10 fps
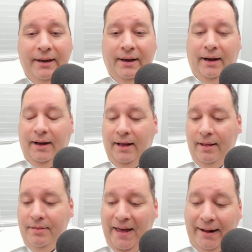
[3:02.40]

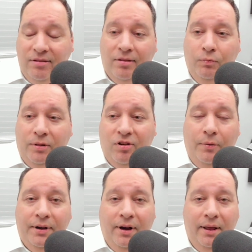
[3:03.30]
that's what's
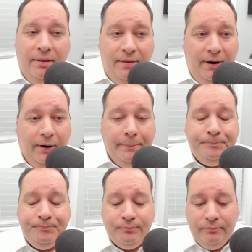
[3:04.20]
going on there.
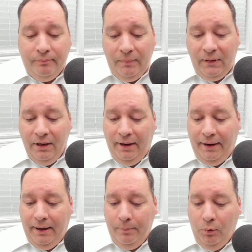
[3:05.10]

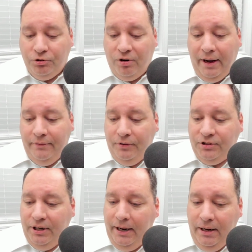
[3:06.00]
We'll try it for
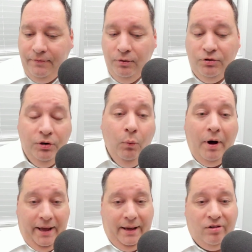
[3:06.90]
tonight. If you do
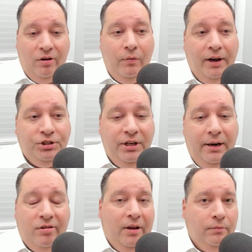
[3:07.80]
want to ask a question
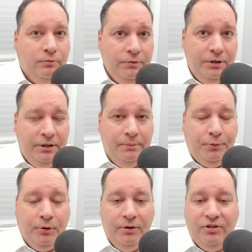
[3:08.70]
and it's like really
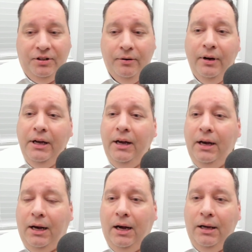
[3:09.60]
important to you,
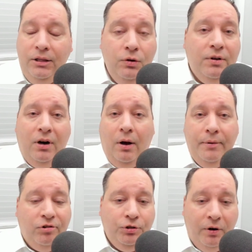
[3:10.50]
you can
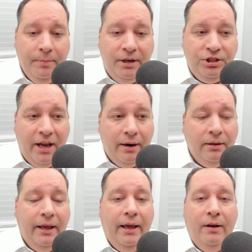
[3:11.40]
always join my
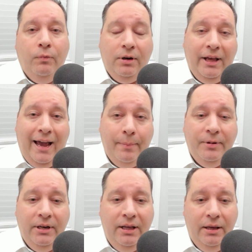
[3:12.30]
channel. And what'll
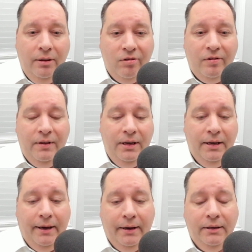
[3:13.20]
happen is
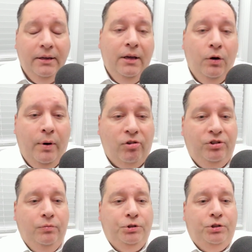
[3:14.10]
the
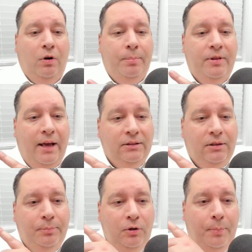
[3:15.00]
question will show up in that
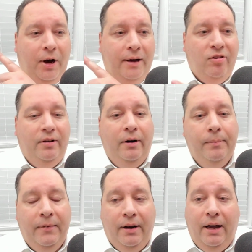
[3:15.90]
little blue box
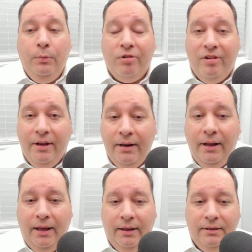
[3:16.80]
there, and I will see it,
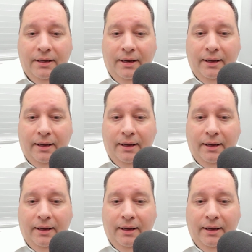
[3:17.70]
and